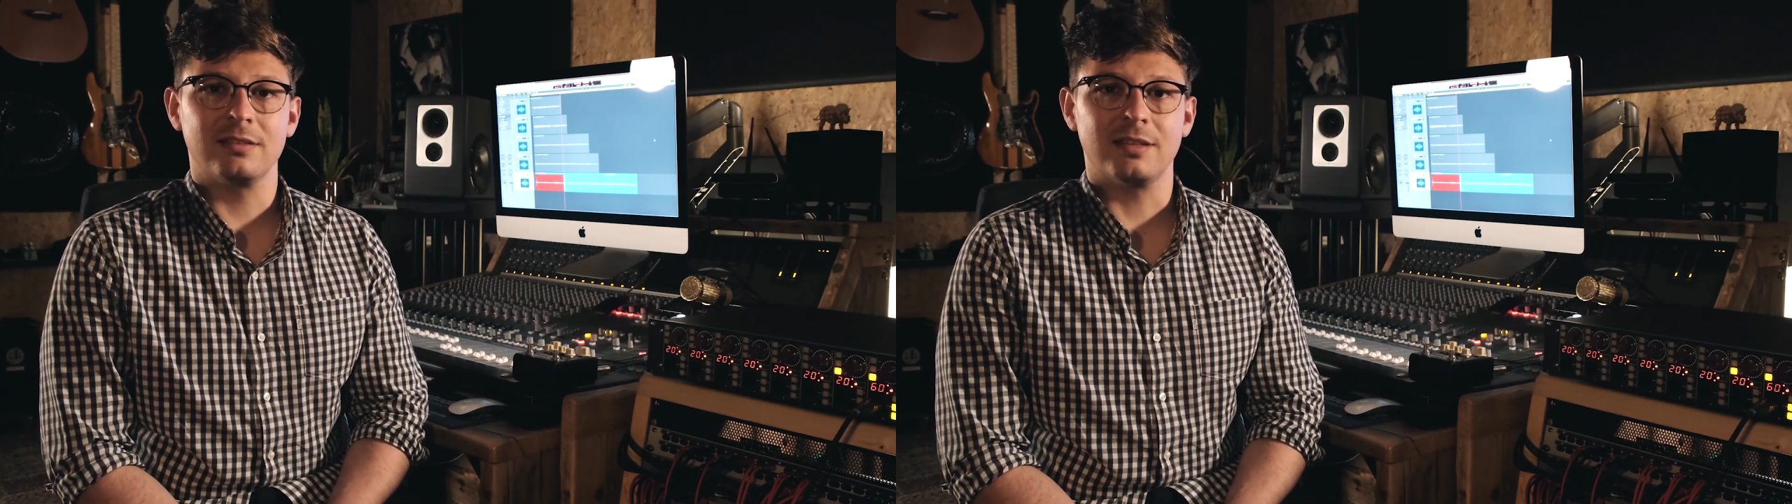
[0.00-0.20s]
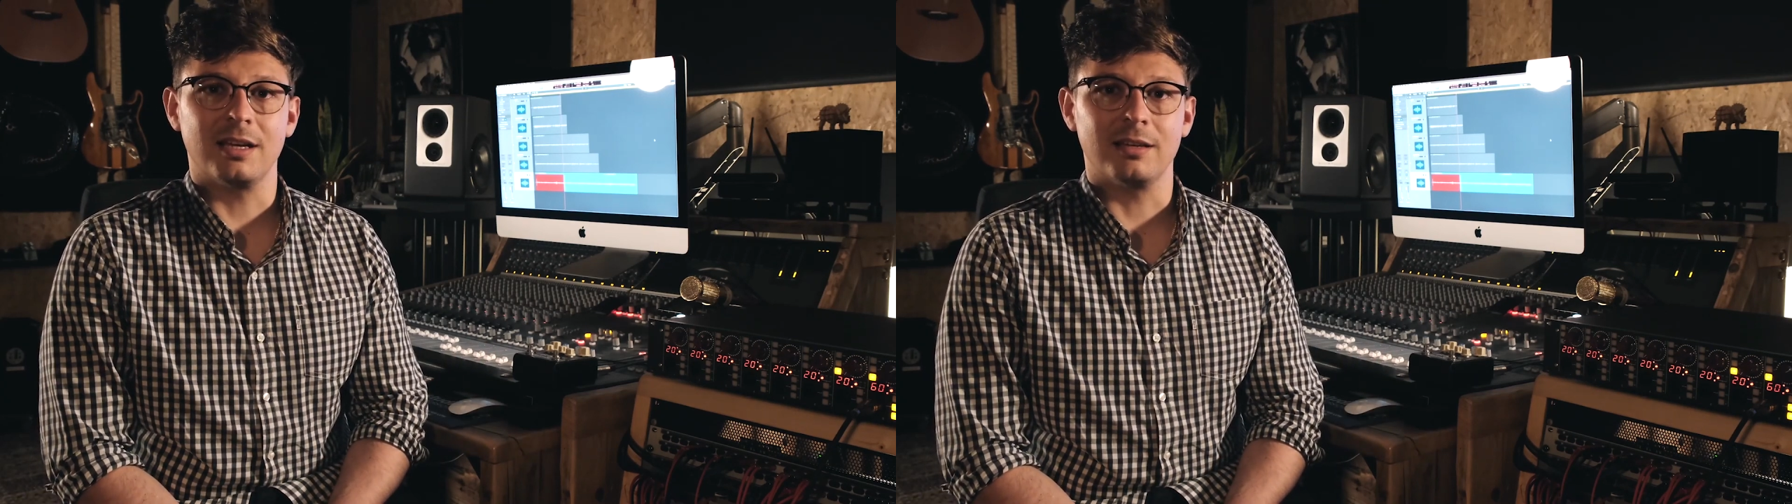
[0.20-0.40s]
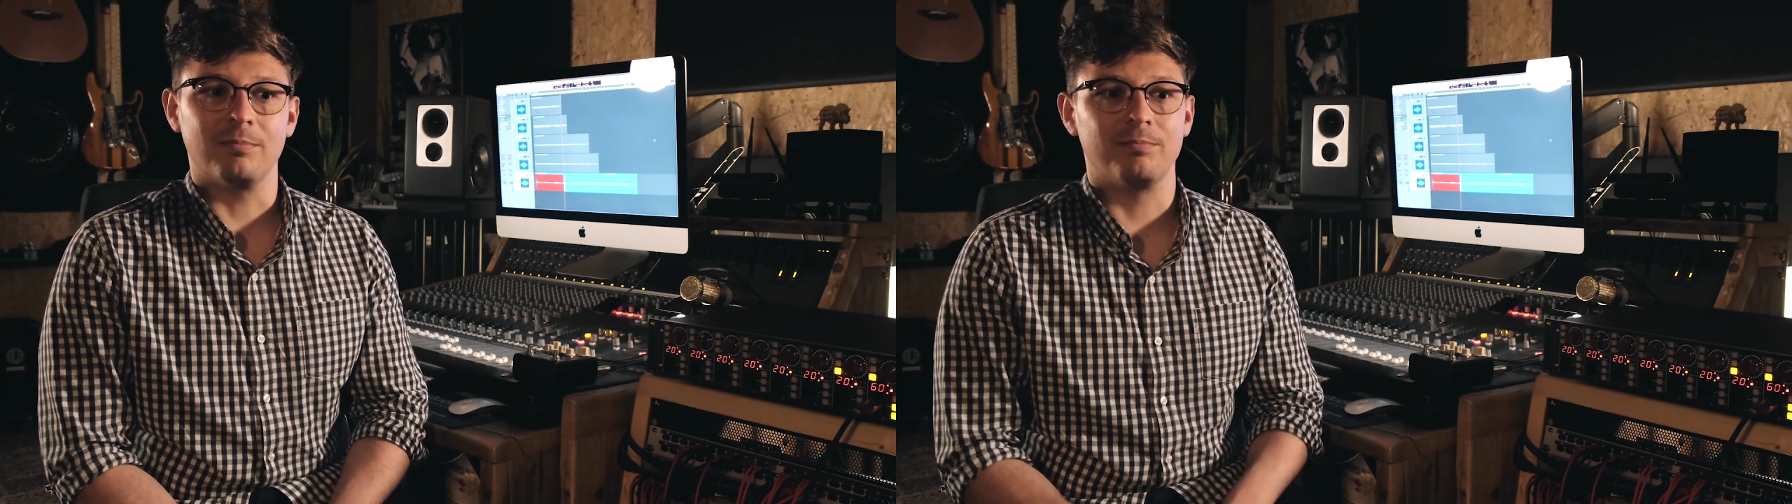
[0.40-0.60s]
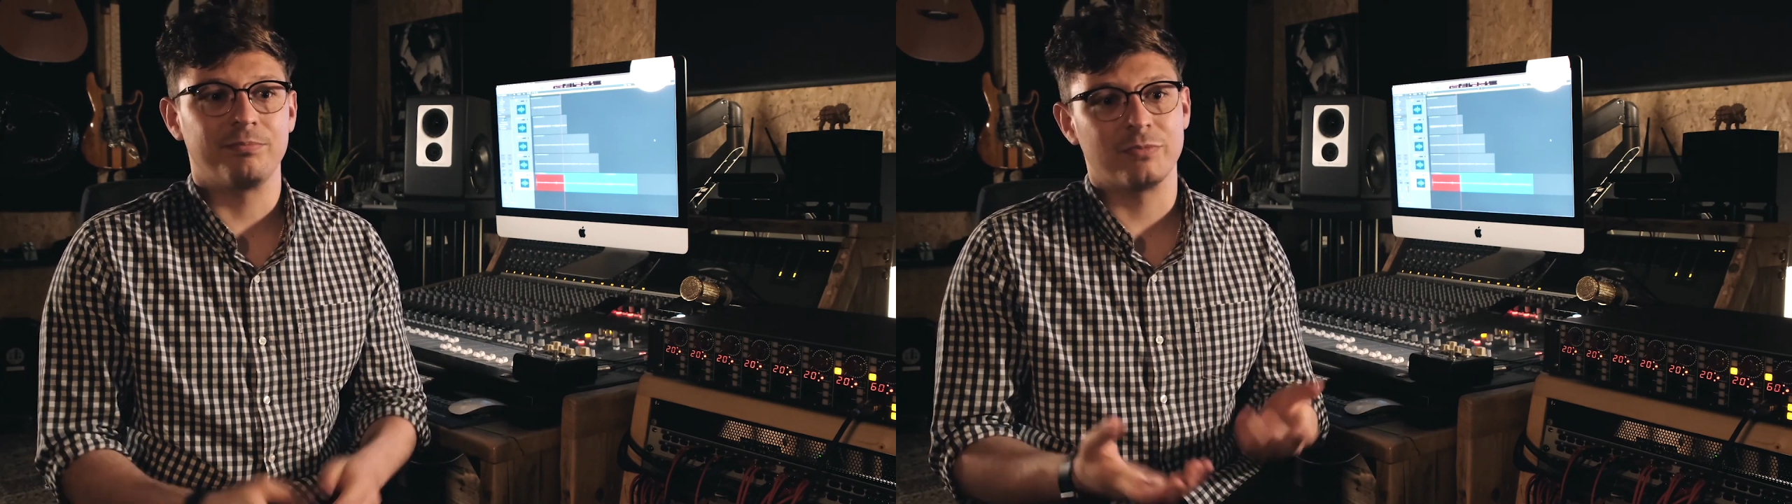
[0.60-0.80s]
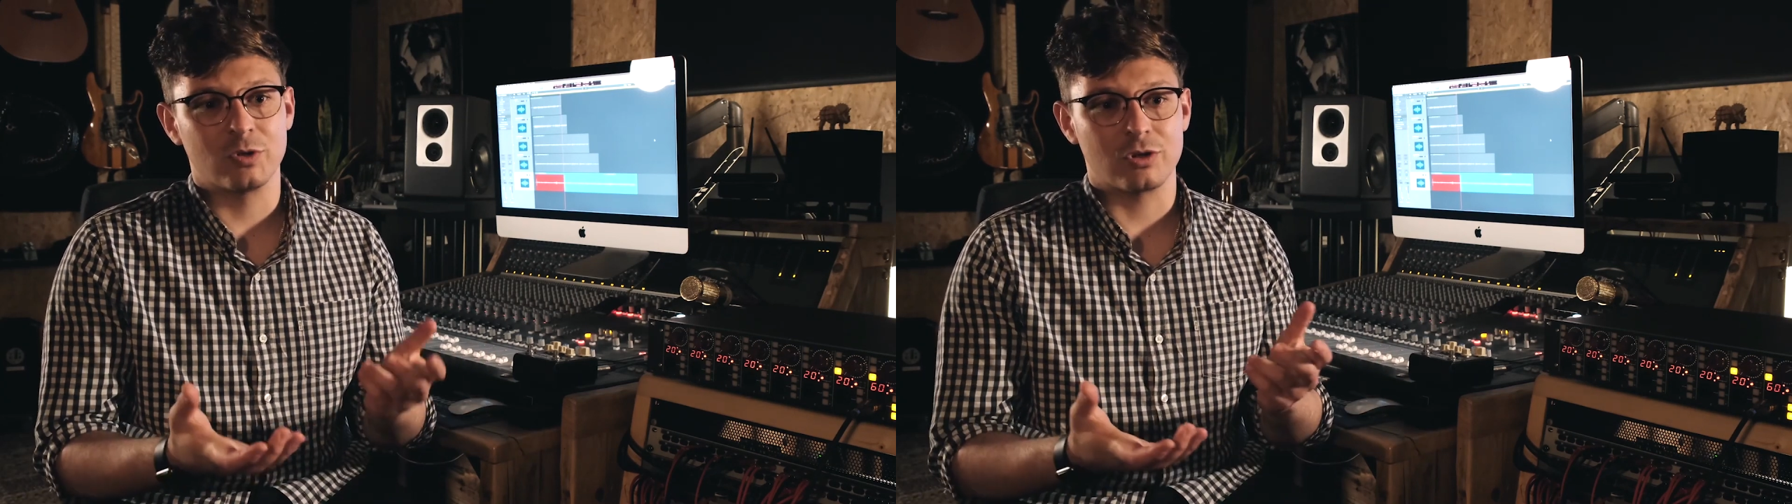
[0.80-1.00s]
then
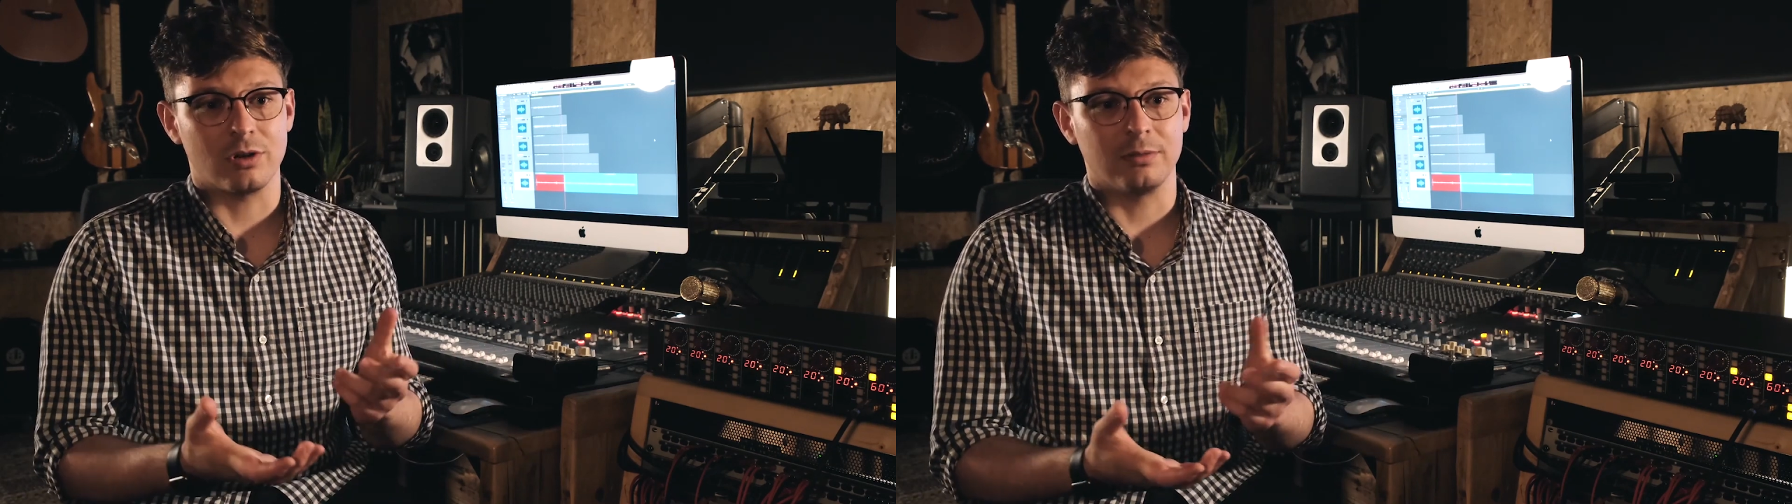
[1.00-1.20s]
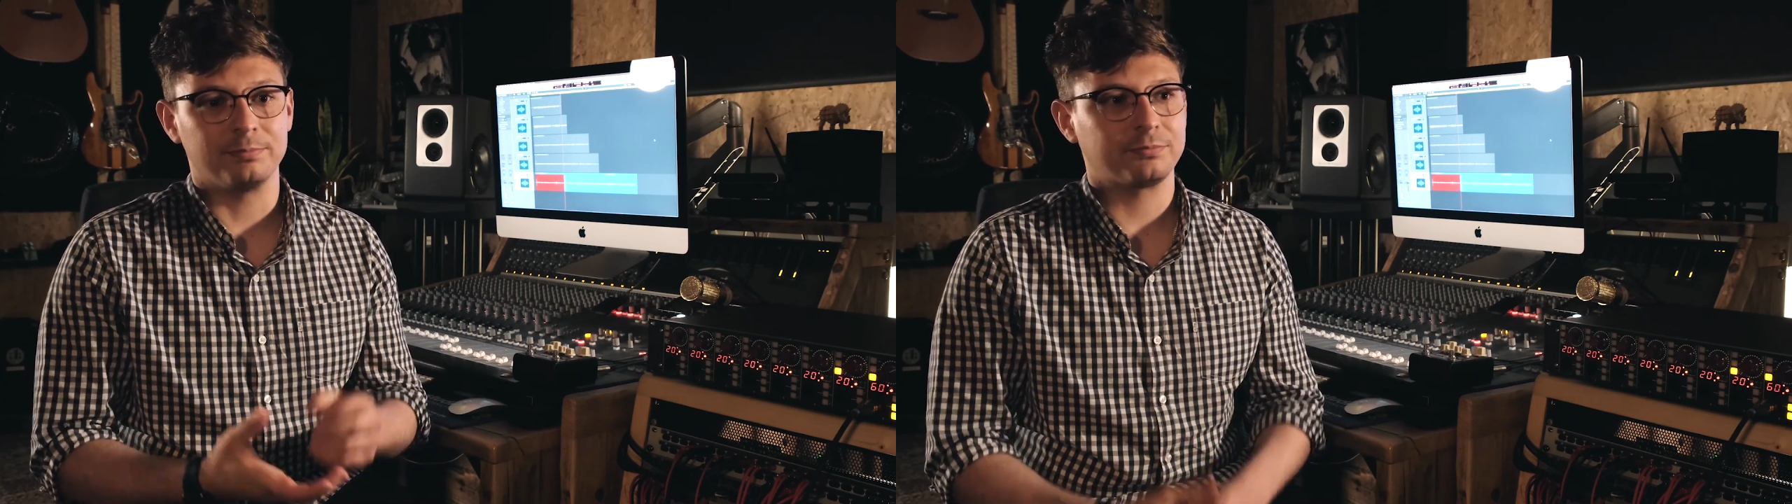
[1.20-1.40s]
sure.